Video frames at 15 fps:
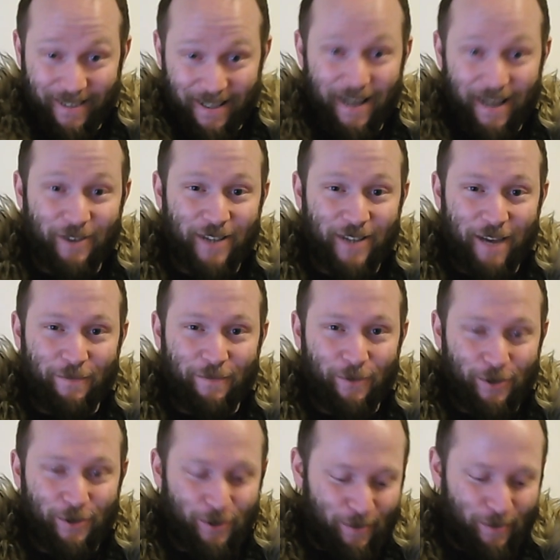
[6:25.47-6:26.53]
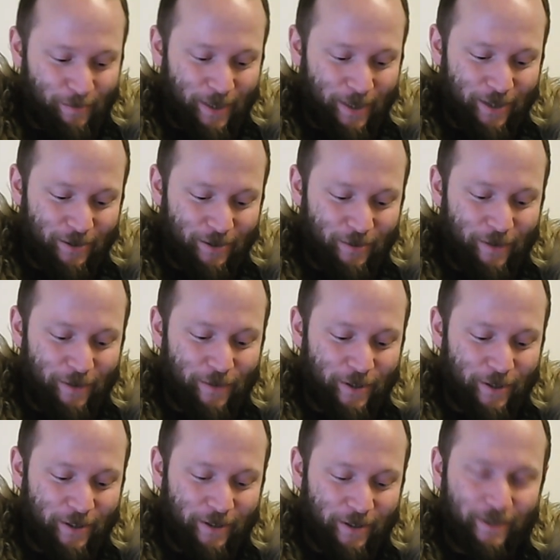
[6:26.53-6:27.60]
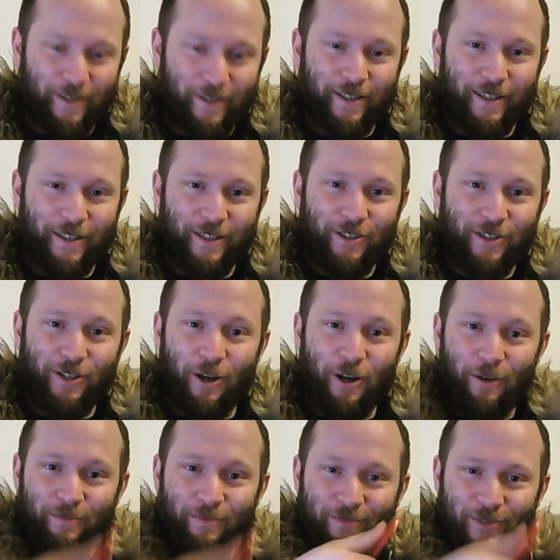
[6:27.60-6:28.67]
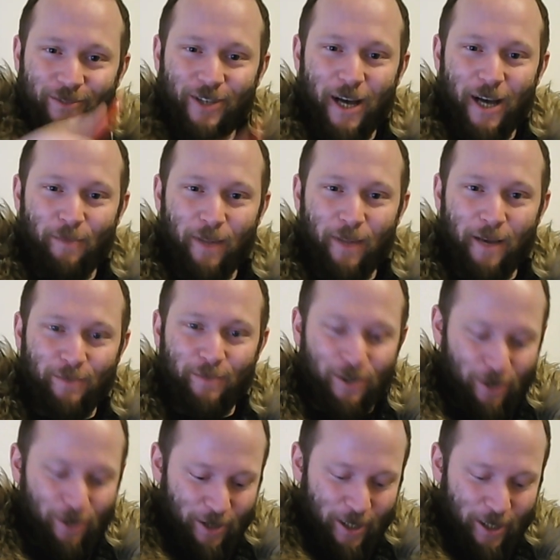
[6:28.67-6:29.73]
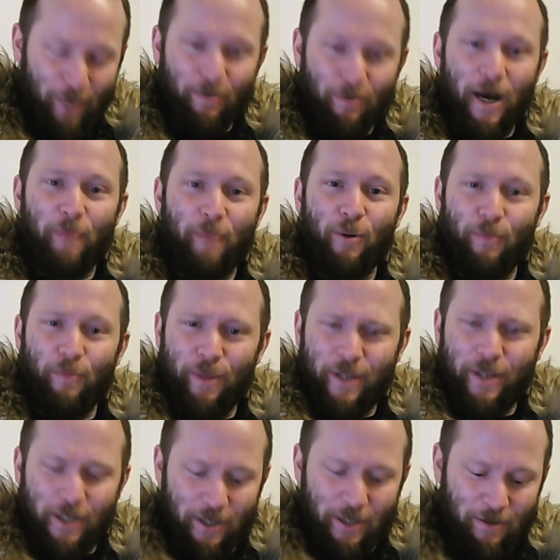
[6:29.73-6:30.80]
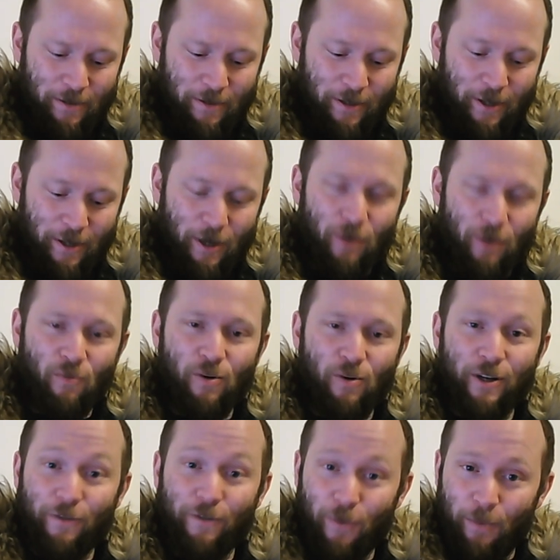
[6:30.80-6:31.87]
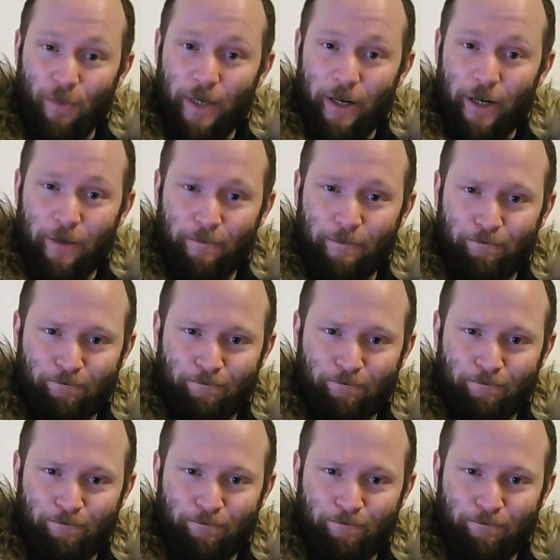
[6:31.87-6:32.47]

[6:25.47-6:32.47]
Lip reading: How's that for a Jordan Peterson reference? So, Top Lobster is going to pop open this wonderful beer.